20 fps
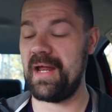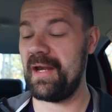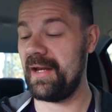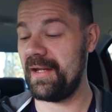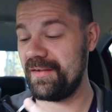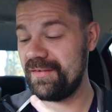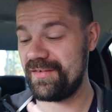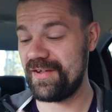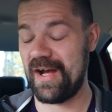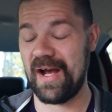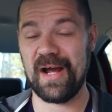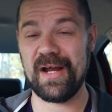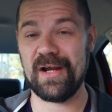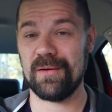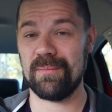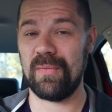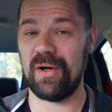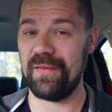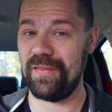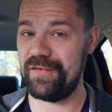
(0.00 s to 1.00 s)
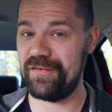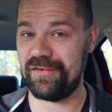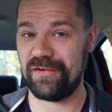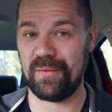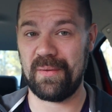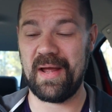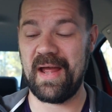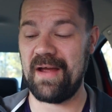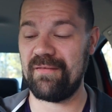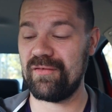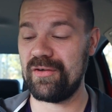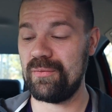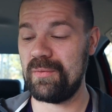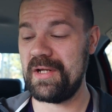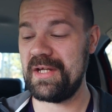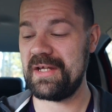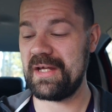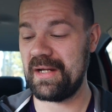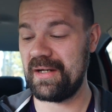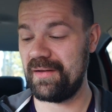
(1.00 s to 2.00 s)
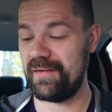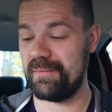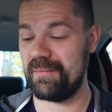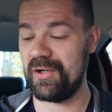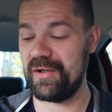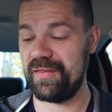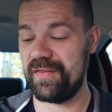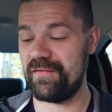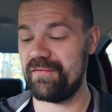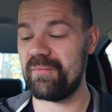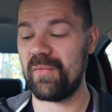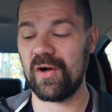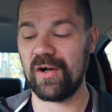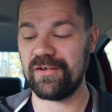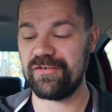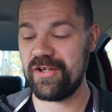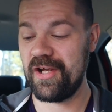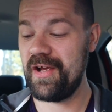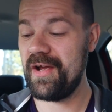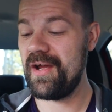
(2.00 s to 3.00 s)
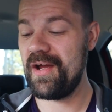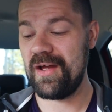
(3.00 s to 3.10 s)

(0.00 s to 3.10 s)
An entire month. So every weekend in the month of March,